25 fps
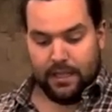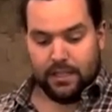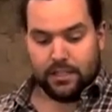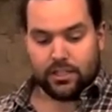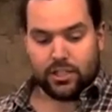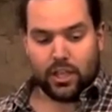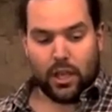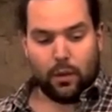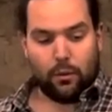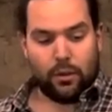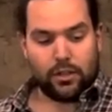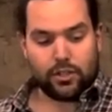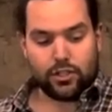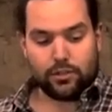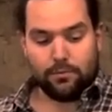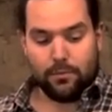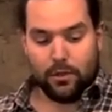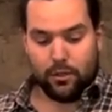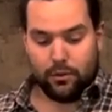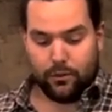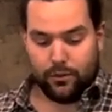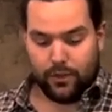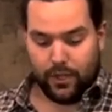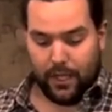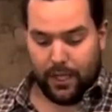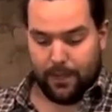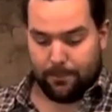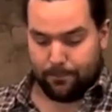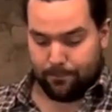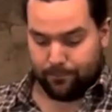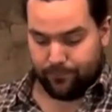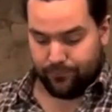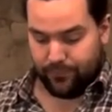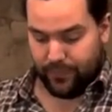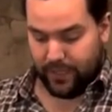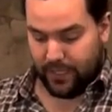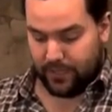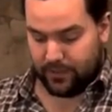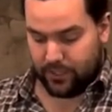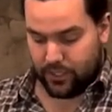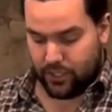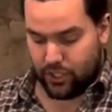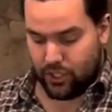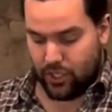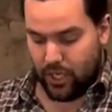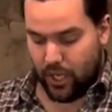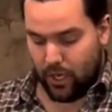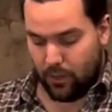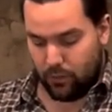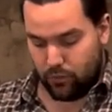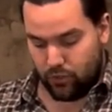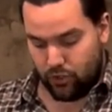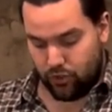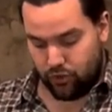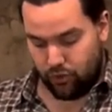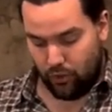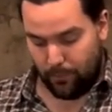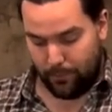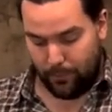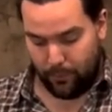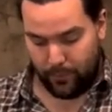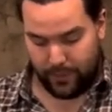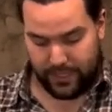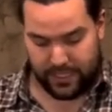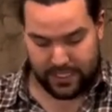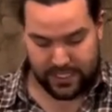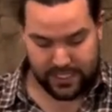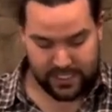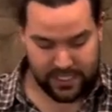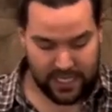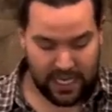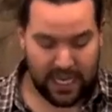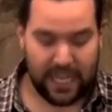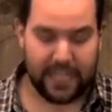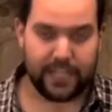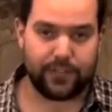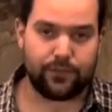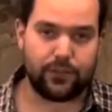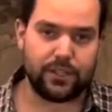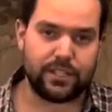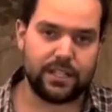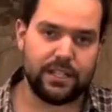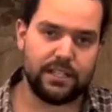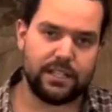So a smoother... There's no trouble with its size for its